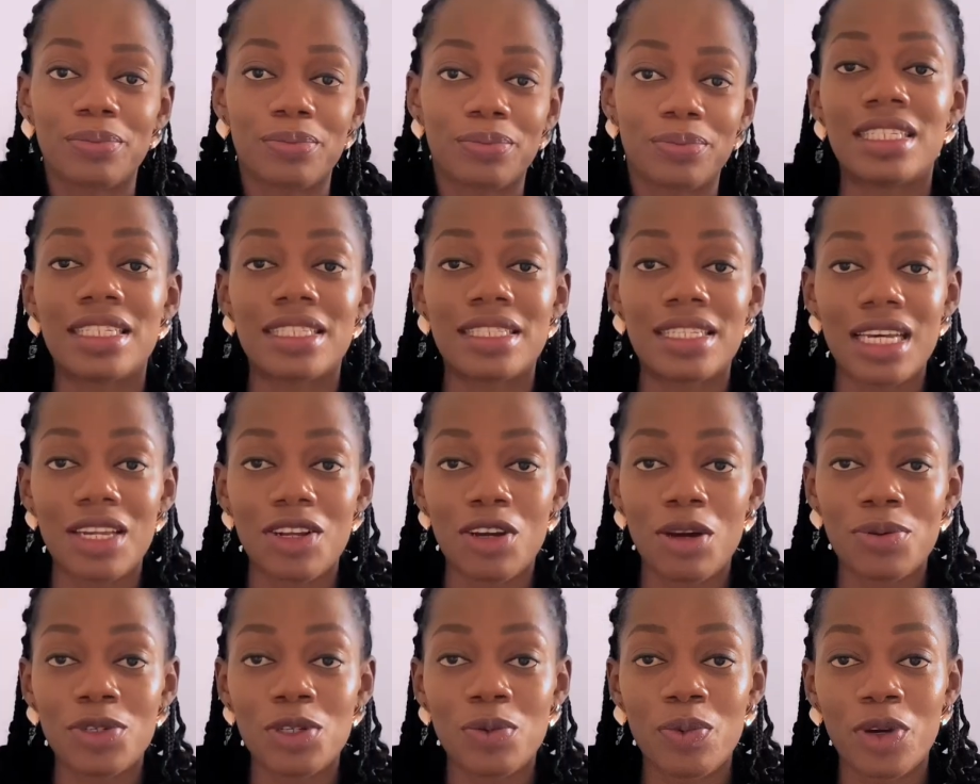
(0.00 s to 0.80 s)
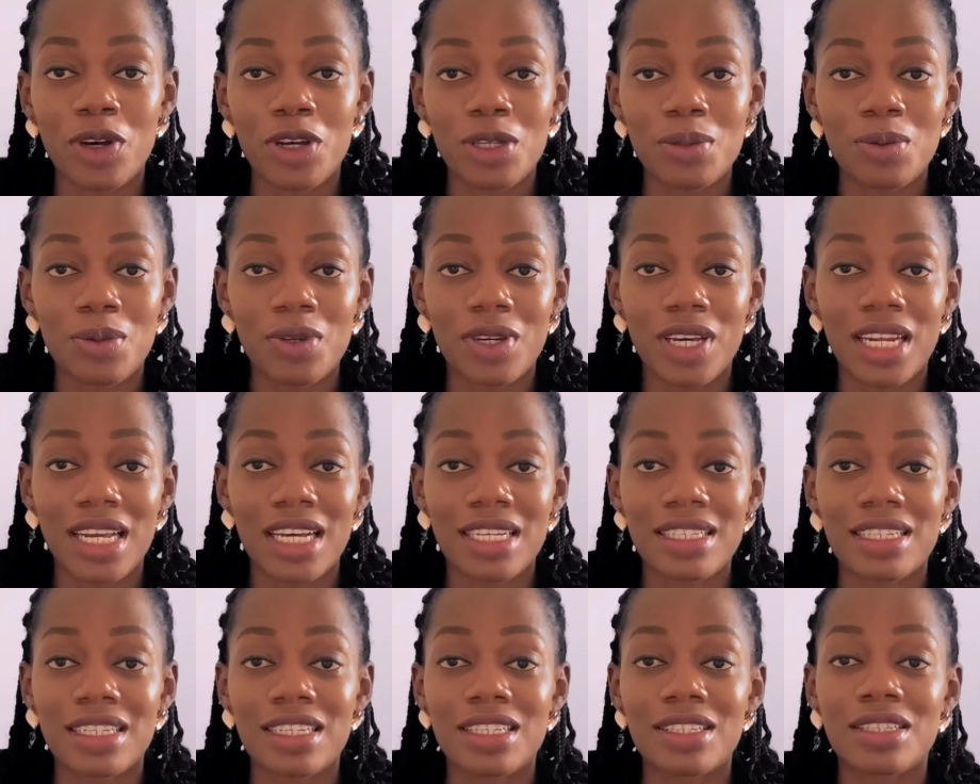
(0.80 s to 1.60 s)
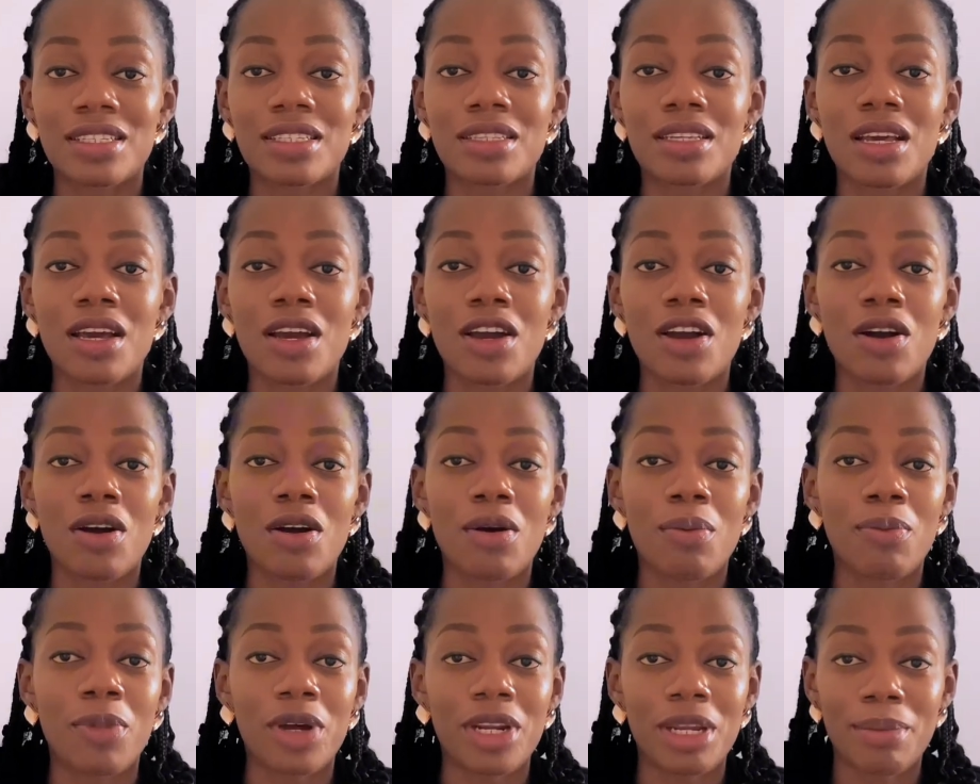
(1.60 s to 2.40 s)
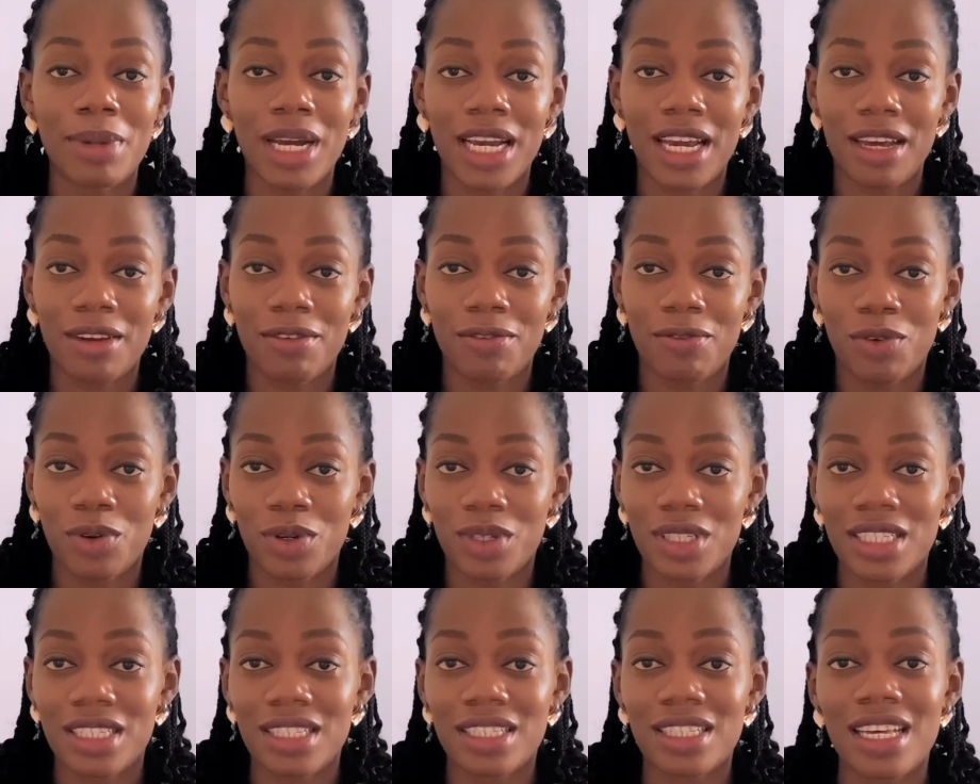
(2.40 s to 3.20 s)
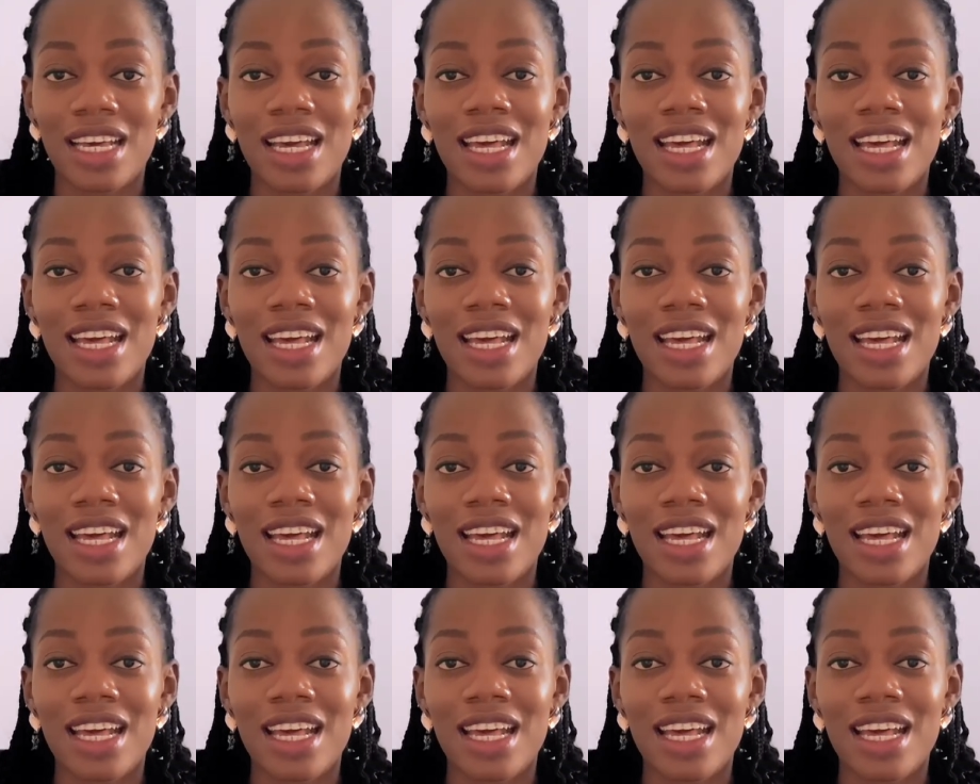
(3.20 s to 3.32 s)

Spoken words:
The third option we're going to be looking at is money market funds.